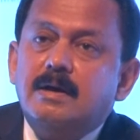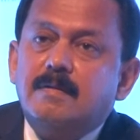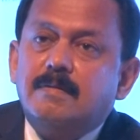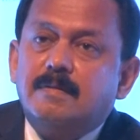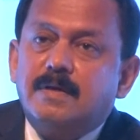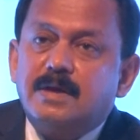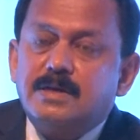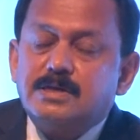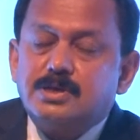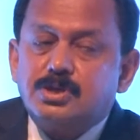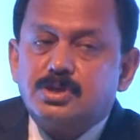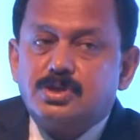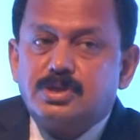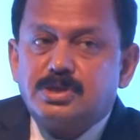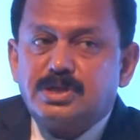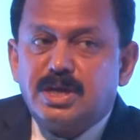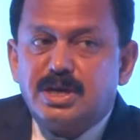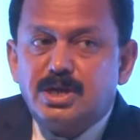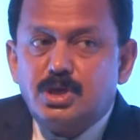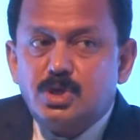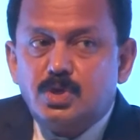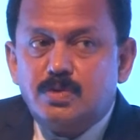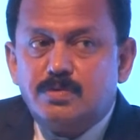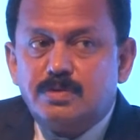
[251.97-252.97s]
there is a
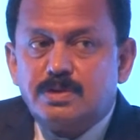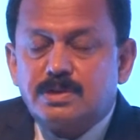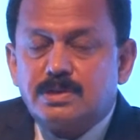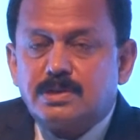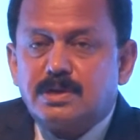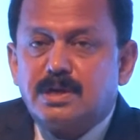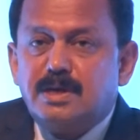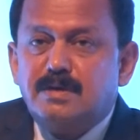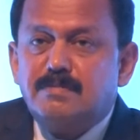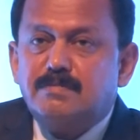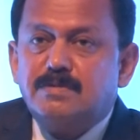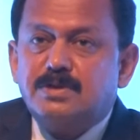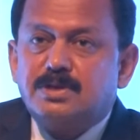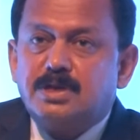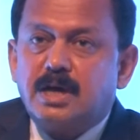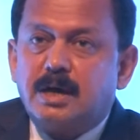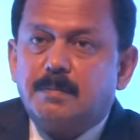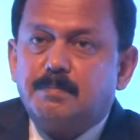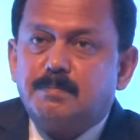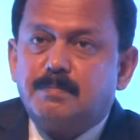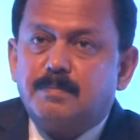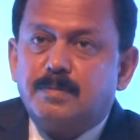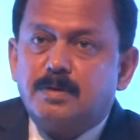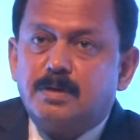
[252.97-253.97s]
changeover scheme which,
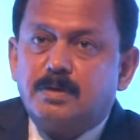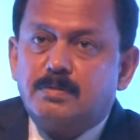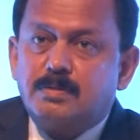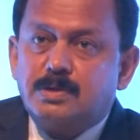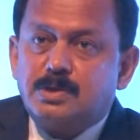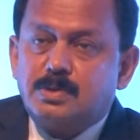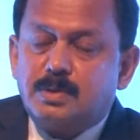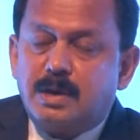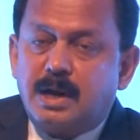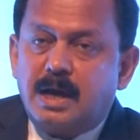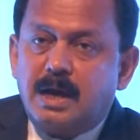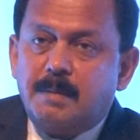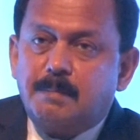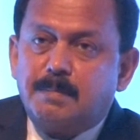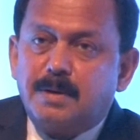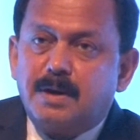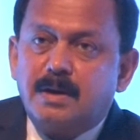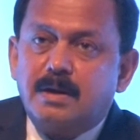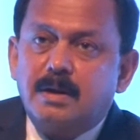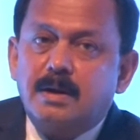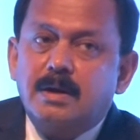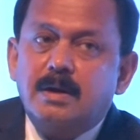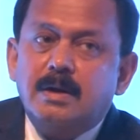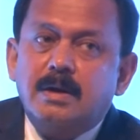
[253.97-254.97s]
hap- which will
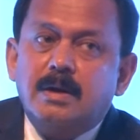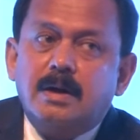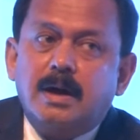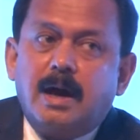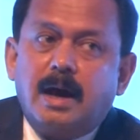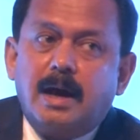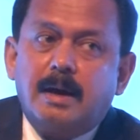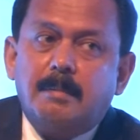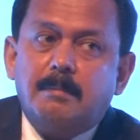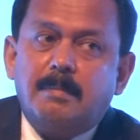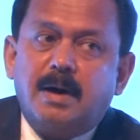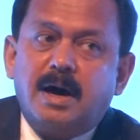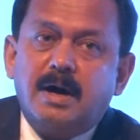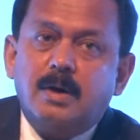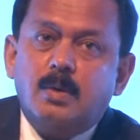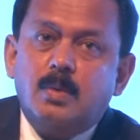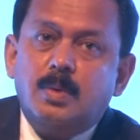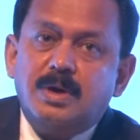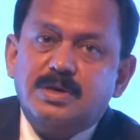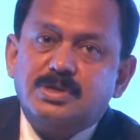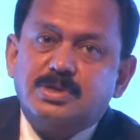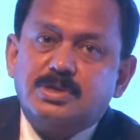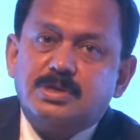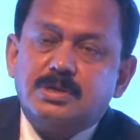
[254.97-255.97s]
happen and by
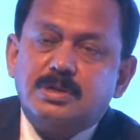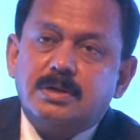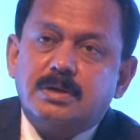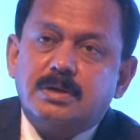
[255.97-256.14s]
which